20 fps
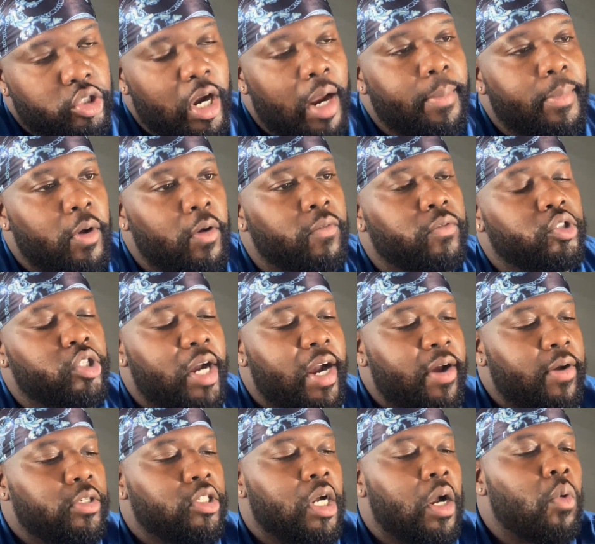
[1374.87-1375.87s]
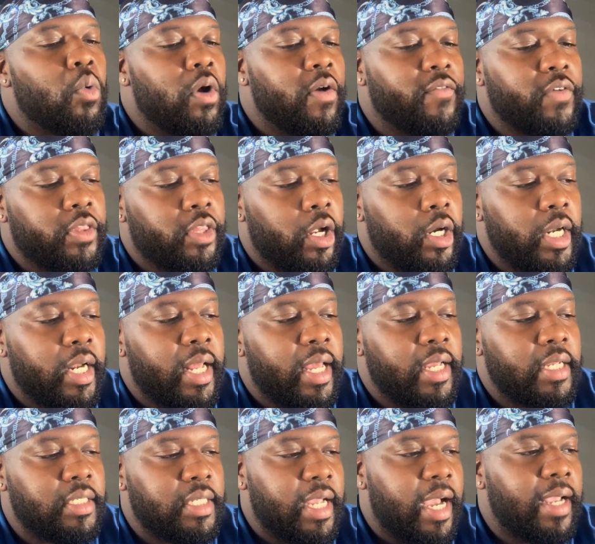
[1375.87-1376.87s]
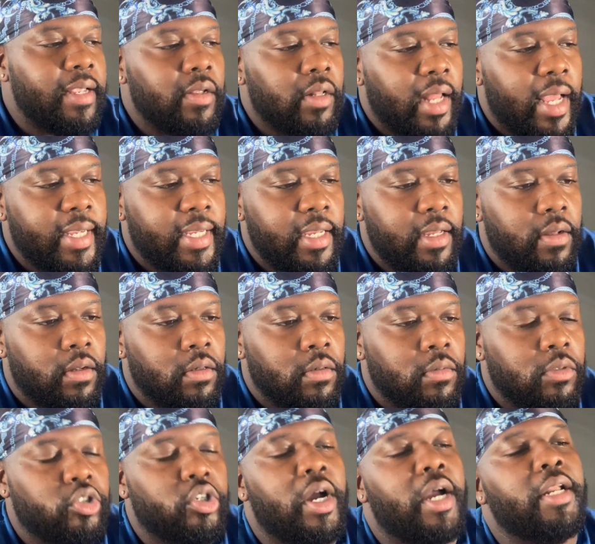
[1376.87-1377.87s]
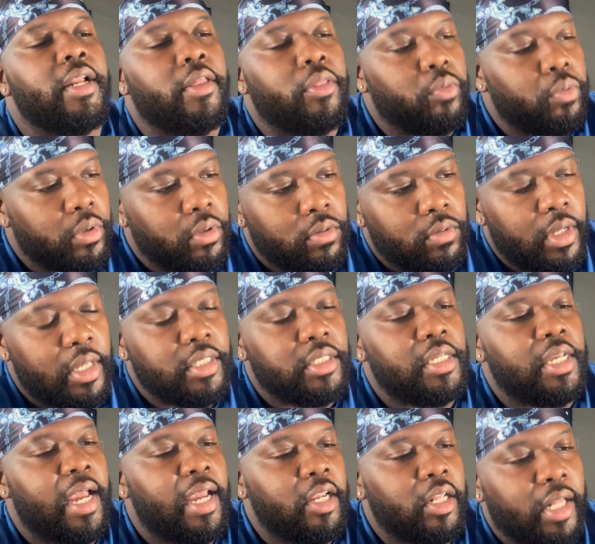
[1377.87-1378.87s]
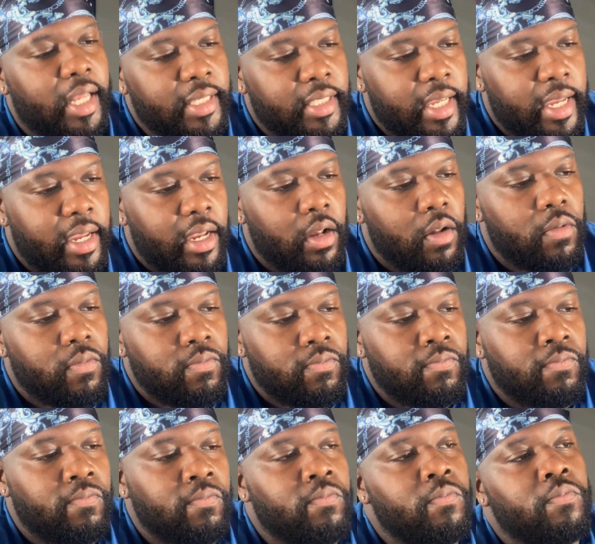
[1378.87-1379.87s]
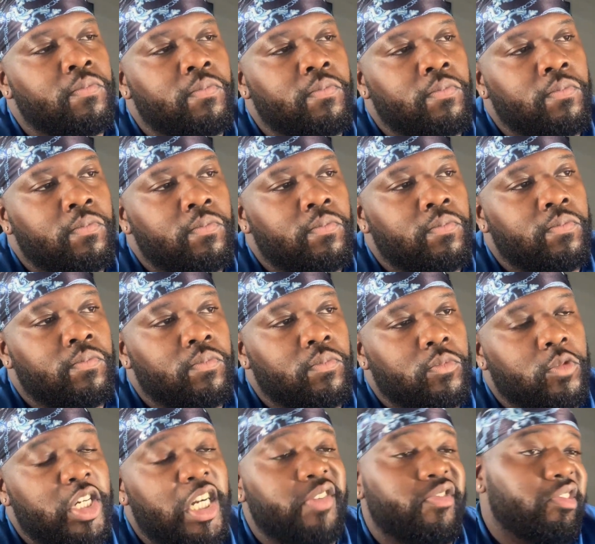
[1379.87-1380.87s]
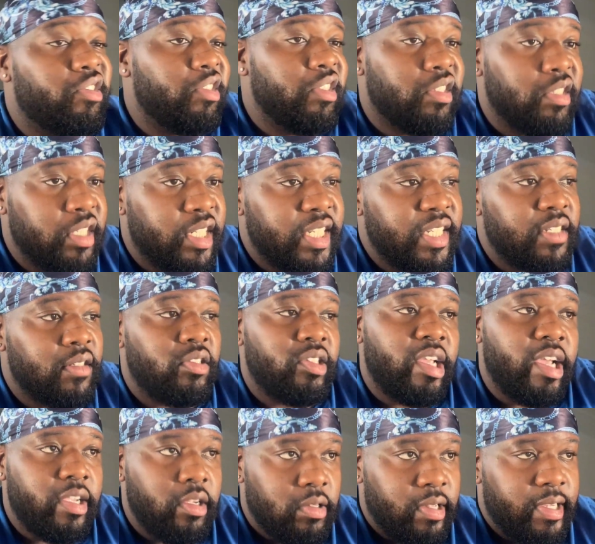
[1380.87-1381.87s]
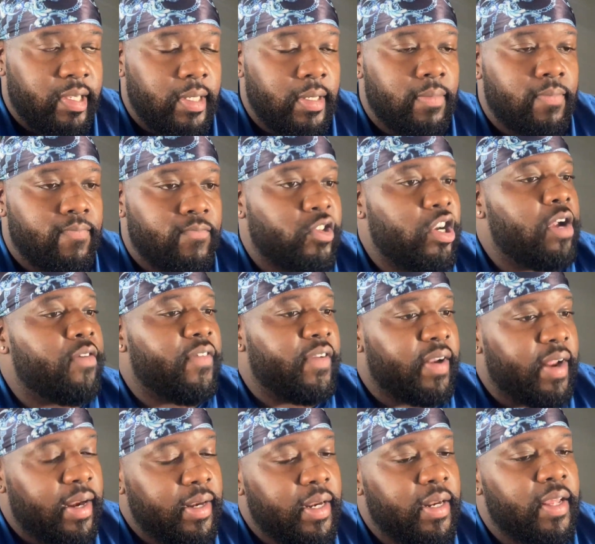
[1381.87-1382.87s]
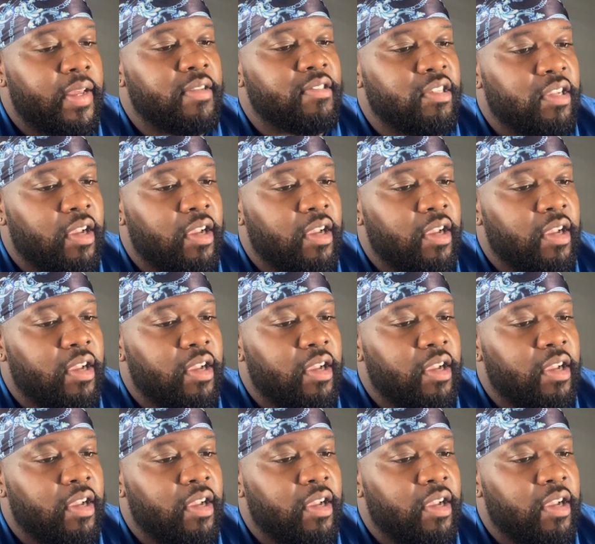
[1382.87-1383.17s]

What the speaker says: Try both. Try one for 30 days. See how you like it. Try another one and see how you like that. Try it for 60 days, see how you like it. Try it for 90 days,